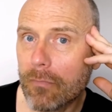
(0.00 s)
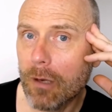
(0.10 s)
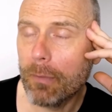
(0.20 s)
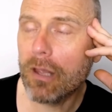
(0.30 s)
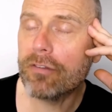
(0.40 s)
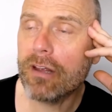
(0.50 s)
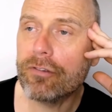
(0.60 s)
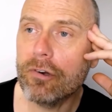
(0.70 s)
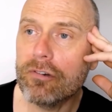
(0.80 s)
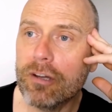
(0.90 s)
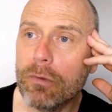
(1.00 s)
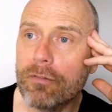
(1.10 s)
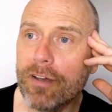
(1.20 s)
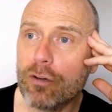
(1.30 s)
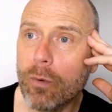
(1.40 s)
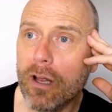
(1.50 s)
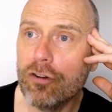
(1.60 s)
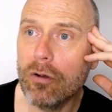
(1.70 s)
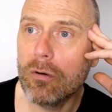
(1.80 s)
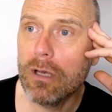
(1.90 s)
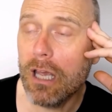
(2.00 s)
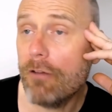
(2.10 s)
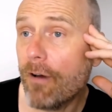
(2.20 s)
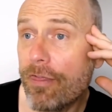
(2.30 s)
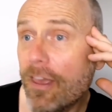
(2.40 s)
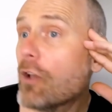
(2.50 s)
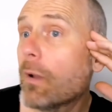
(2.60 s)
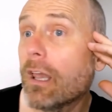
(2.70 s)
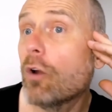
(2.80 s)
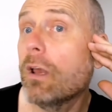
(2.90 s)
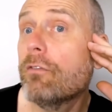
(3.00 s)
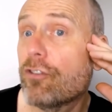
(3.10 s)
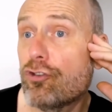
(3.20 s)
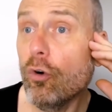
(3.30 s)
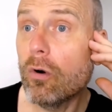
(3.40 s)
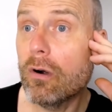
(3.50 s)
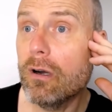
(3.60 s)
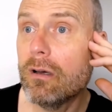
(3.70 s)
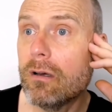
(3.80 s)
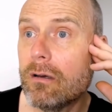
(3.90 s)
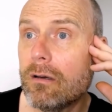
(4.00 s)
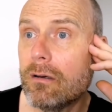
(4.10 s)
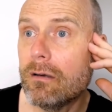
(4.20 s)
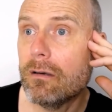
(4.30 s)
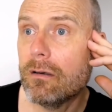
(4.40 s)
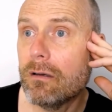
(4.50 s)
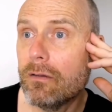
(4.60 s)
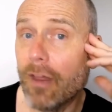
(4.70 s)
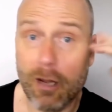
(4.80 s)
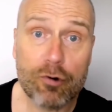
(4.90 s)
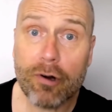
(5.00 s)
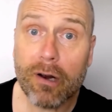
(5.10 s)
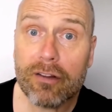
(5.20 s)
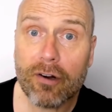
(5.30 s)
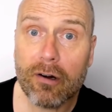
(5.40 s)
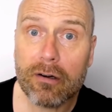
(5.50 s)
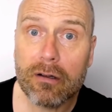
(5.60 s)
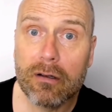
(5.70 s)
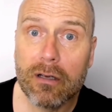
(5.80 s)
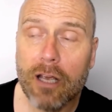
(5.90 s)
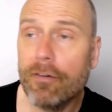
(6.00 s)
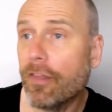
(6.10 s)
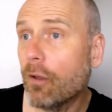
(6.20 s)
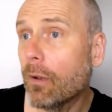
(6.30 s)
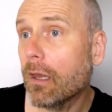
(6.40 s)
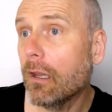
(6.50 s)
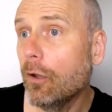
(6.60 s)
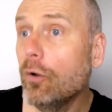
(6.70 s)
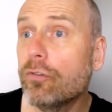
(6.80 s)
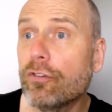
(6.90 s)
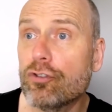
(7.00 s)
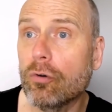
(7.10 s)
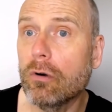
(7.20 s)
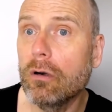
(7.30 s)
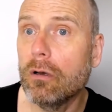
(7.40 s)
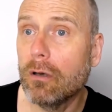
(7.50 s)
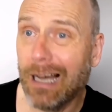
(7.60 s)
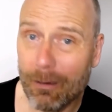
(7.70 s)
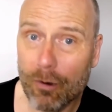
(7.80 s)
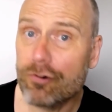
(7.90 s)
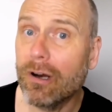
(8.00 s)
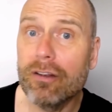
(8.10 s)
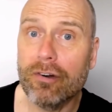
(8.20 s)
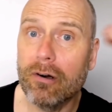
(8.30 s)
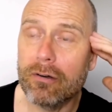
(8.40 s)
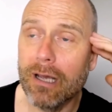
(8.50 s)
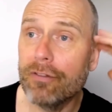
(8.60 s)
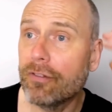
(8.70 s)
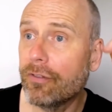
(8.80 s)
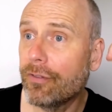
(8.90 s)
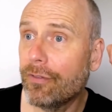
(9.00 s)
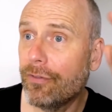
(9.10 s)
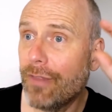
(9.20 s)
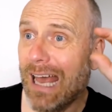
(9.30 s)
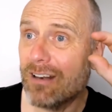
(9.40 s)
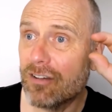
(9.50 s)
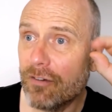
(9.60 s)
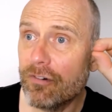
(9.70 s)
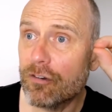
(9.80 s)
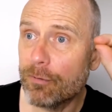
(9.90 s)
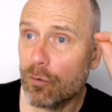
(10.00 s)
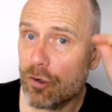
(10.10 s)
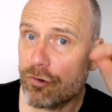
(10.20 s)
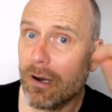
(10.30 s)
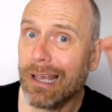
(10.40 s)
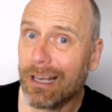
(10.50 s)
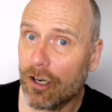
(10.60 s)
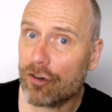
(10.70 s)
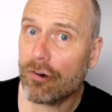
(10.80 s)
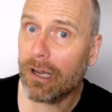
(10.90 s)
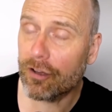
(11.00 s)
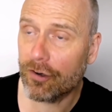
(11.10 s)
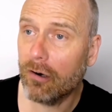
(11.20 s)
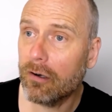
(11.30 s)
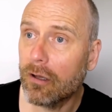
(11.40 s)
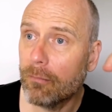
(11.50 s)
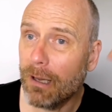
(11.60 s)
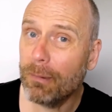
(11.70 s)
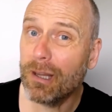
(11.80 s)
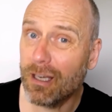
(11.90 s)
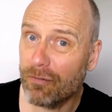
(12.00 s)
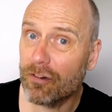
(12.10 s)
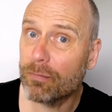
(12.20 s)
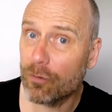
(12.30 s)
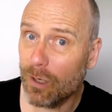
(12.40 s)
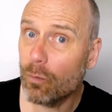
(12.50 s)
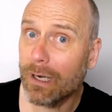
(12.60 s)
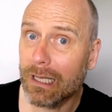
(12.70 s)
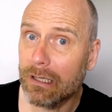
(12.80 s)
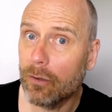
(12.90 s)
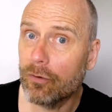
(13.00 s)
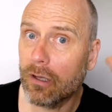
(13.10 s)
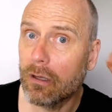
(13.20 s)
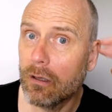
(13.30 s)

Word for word: because that certainty will affect what I do. If I think we're going to win for sure, then I won't try as hard. If I think we're going to lose for sure, I won't try as hard. And that difference between trying and not trying as hard may be the difference between winning and losing.